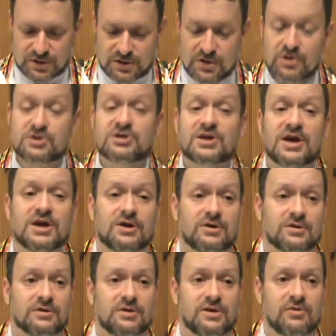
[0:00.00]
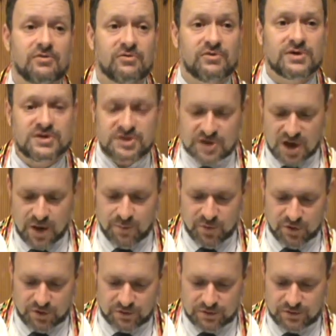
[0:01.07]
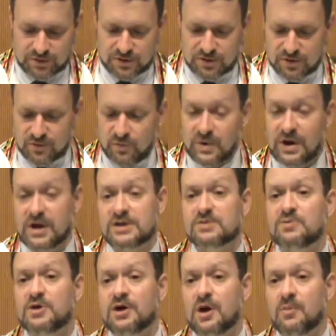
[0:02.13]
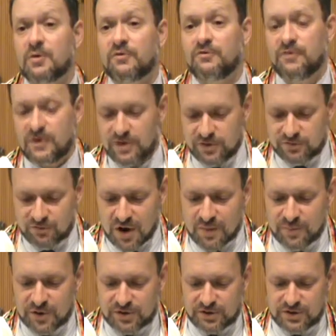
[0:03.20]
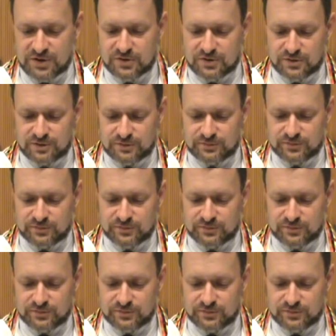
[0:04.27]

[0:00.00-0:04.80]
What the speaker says: Years later, this couple went on to become a philanthropic leader,